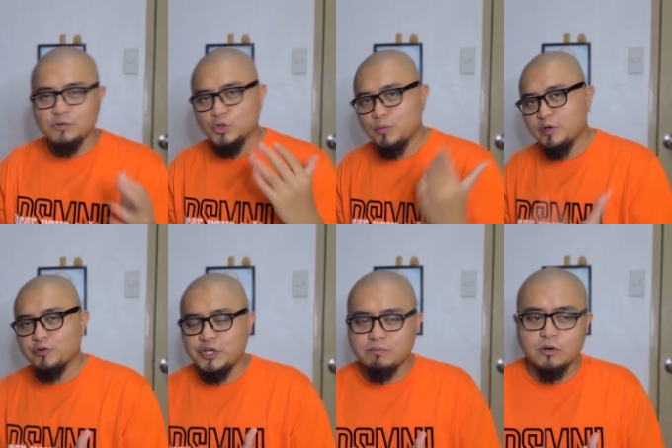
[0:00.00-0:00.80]
doing
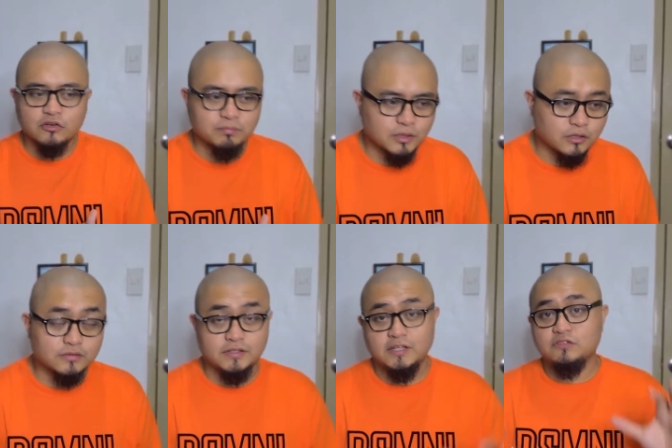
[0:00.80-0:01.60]
Reeboks
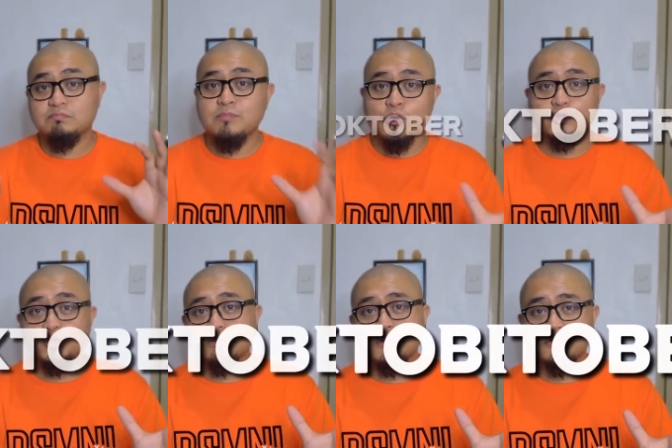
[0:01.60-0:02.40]
because it's
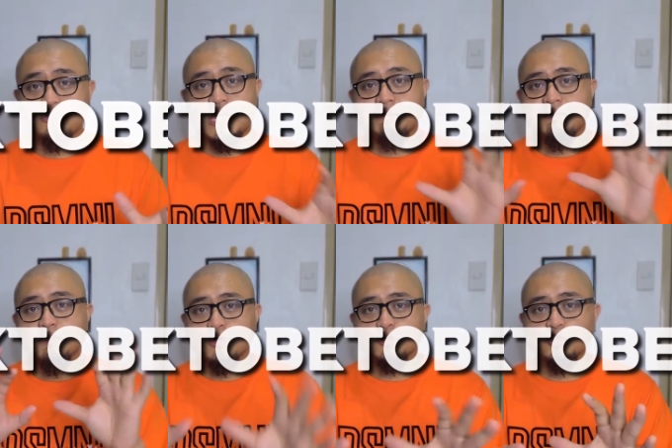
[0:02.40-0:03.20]
Boktober, so happy
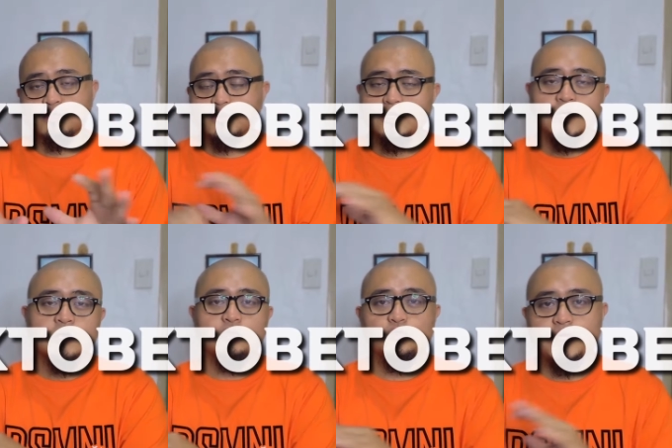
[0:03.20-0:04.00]
Boktober
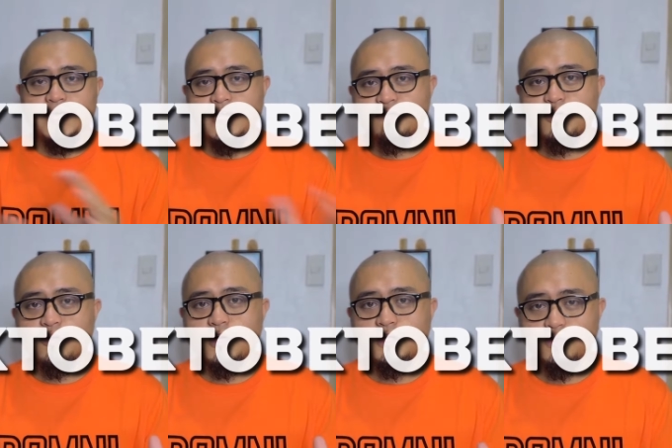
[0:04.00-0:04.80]
to
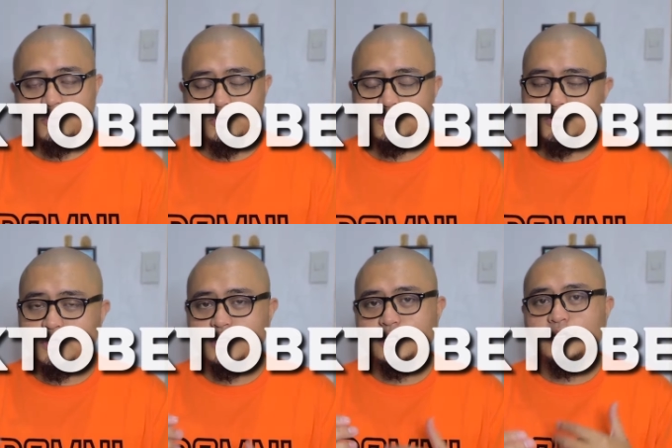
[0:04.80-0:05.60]
everyone who's
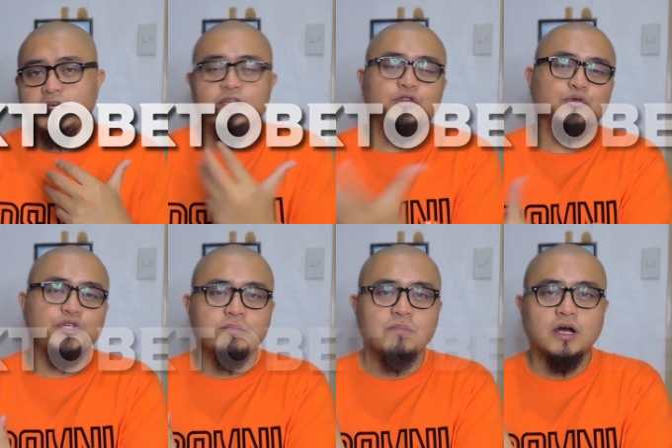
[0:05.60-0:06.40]
uh, into
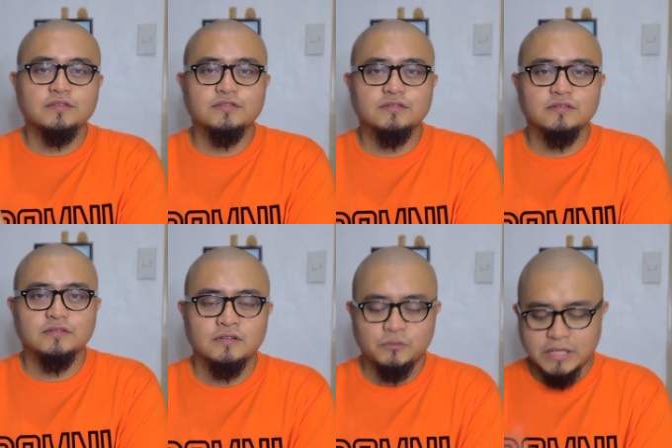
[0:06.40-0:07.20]
Reeboks.
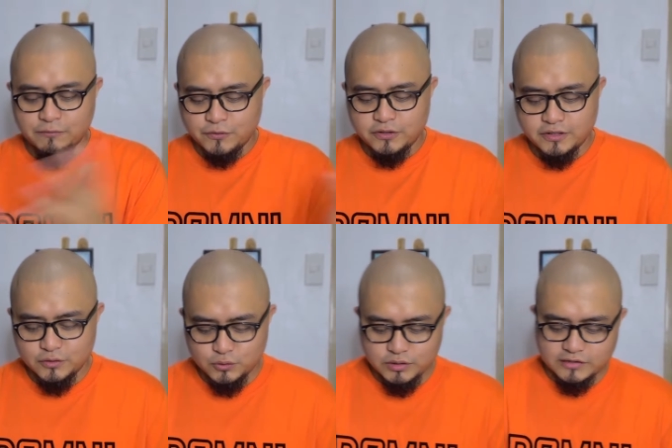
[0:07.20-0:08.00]
So without further
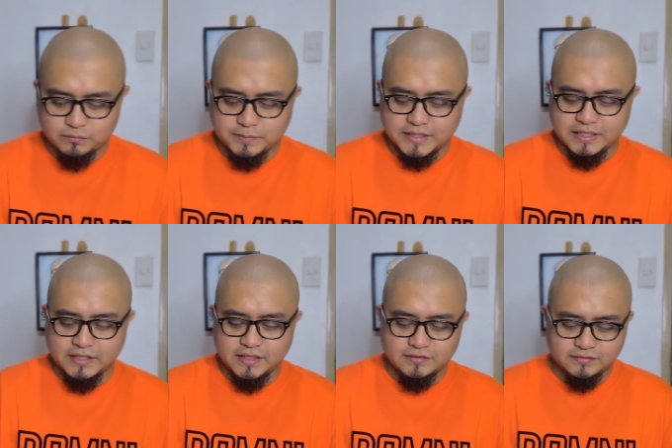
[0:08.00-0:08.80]
ado, let's
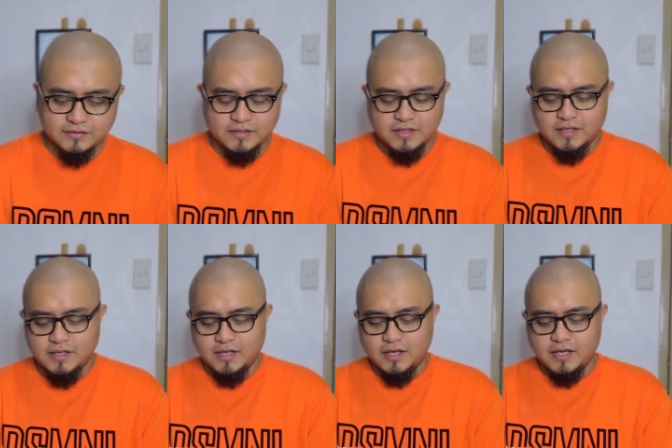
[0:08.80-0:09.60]
begin this.
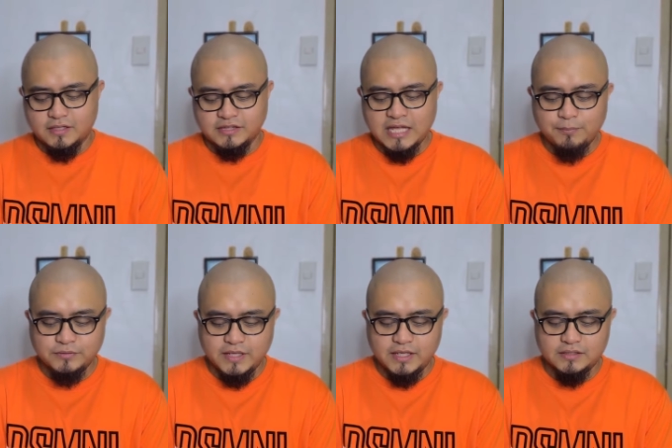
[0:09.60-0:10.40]
Uh, top
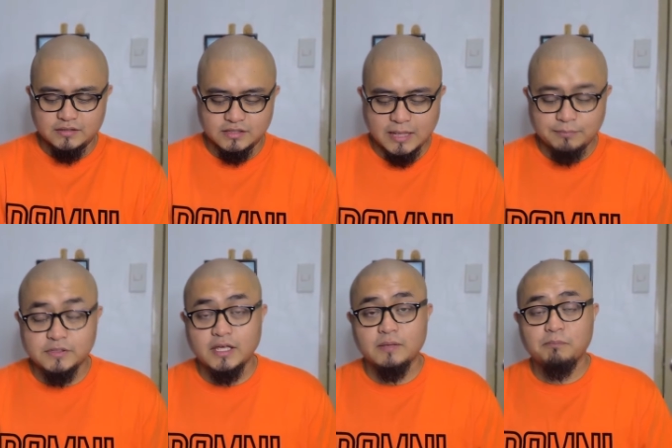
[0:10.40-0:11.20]
10, top
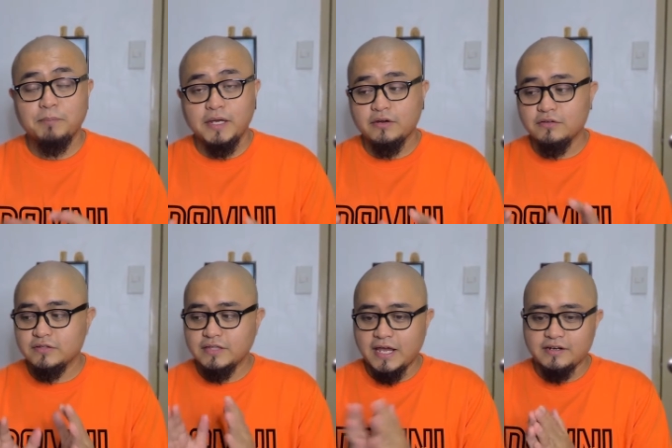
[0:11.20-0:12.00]
10 pairs
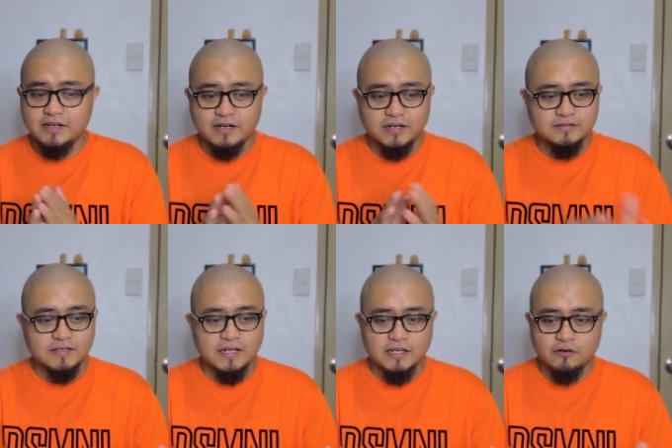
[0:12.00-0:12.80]
that I regret
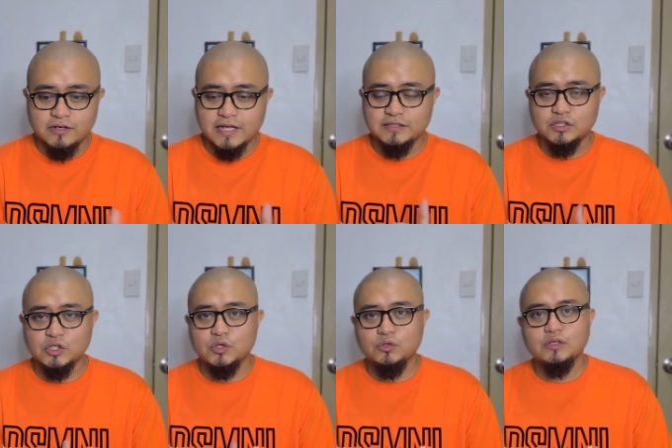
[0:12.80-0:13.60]
selling or letting
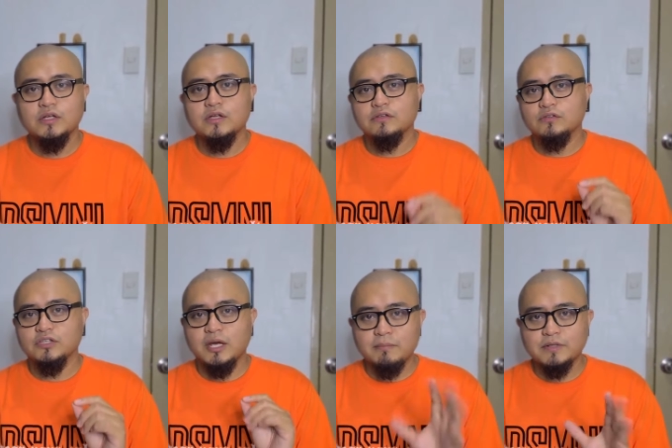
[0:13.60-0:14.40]
go. So
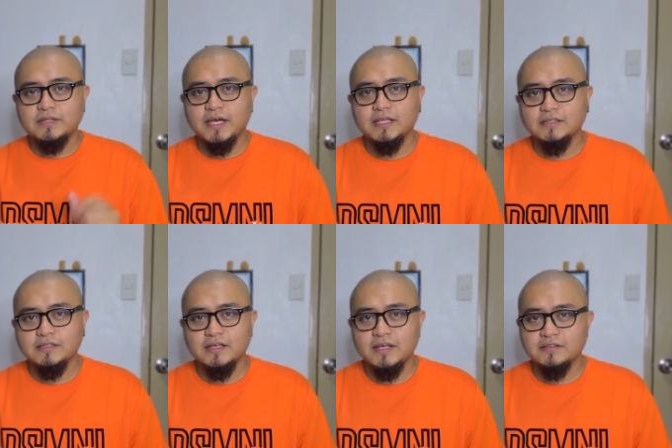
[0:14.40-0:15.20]
number 10
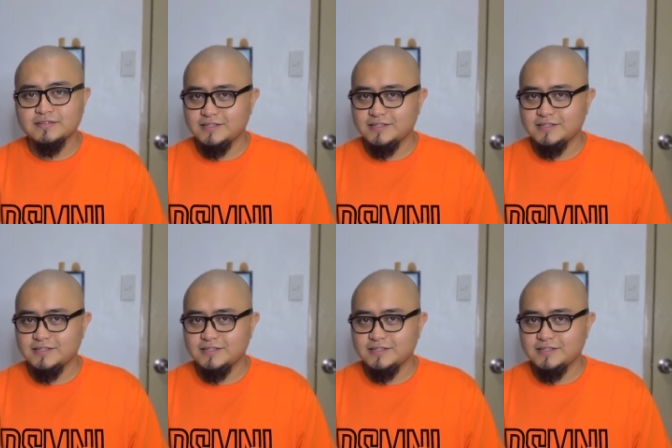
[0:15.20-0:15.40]
is